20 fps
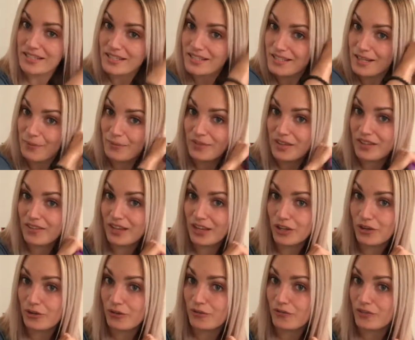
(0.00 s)
is something
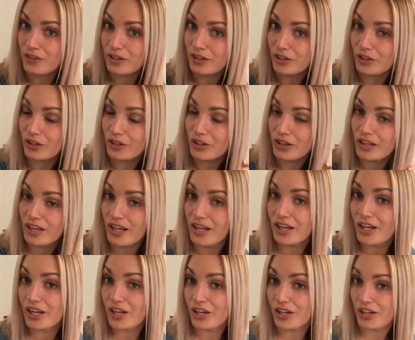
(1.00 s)
that you feel
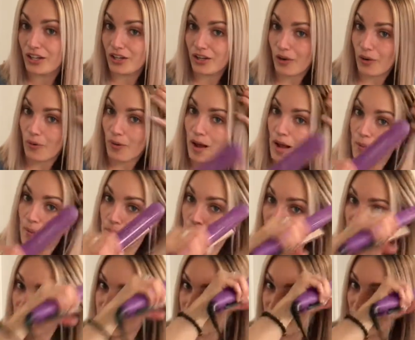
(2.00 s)

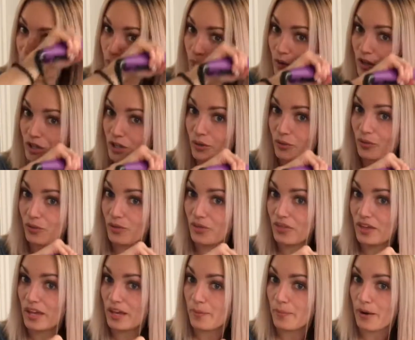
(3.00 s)
amazing when you
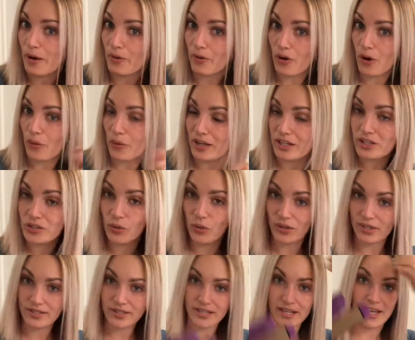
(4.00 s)
think about going
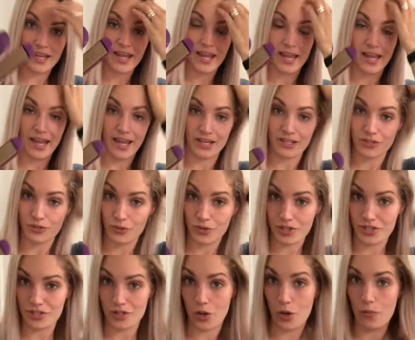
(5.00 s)
towards it, and
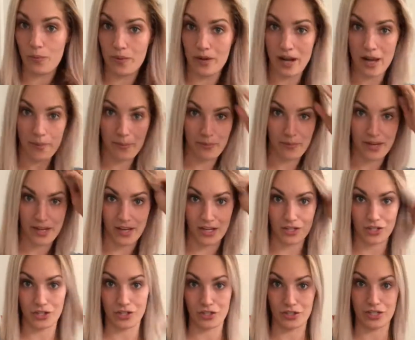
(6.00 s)
doors open up
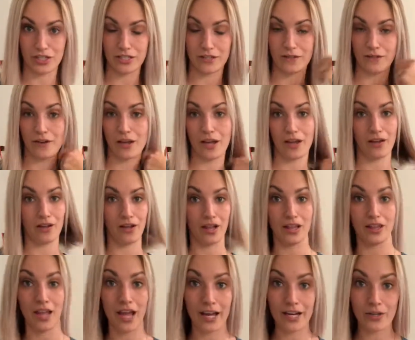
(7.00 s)
because you're just
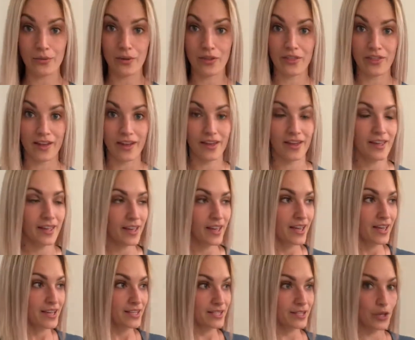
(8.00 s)
aligned with it.
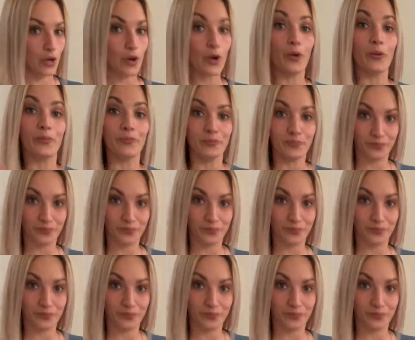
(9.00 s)
So